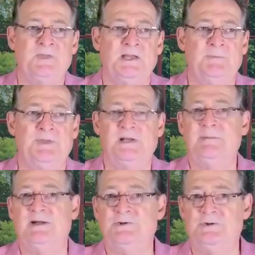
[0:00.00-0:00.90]
I'm thinking
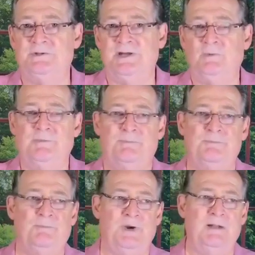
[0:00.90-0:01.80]
about doing that. We
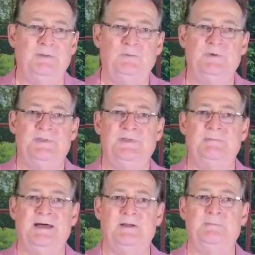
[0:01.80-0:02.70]
probably with the
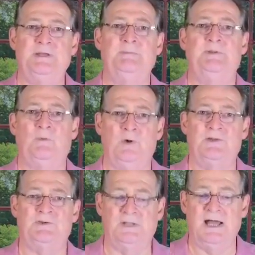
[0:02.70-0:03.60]
amount of people that
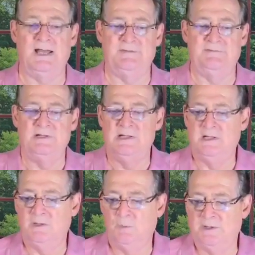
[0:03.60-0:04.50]
watch live,
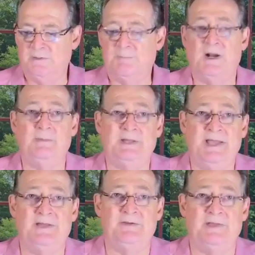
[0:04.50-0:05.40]
we can probably
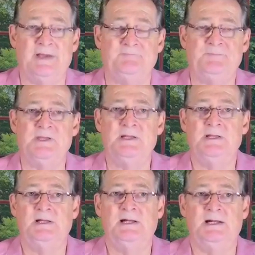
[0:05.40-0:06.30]
handle that.
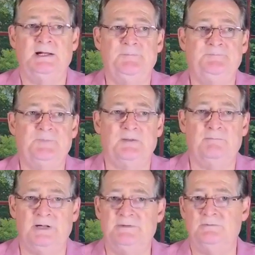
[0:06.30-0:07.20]
Um,
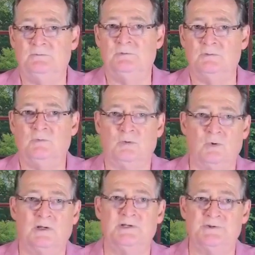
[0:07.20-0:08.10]
but we're, we're
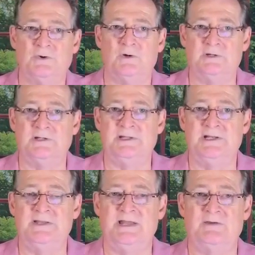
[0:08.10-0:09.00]
working toward
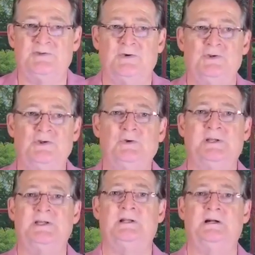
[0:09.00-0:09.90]
getting that so you
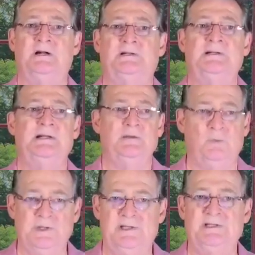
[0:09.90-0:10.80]
can get on,
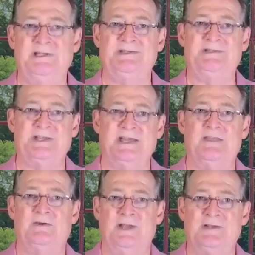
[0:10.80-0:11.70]
we can get
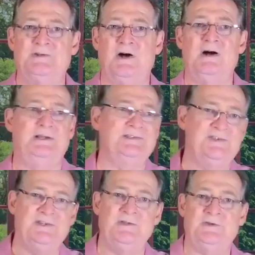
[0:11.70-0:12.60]
together and talk and
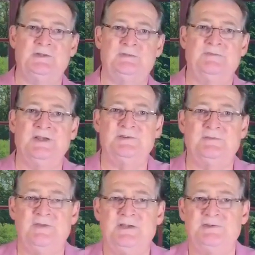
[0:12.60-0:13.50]
see each other face to
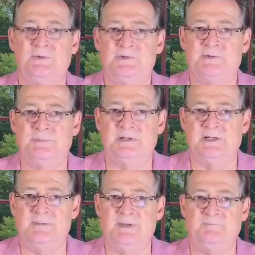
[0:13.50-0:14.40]
face, so to speak.
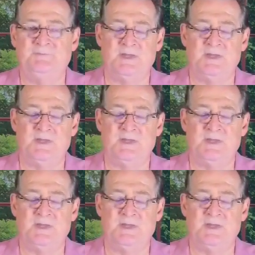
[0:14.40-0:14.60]
Amen.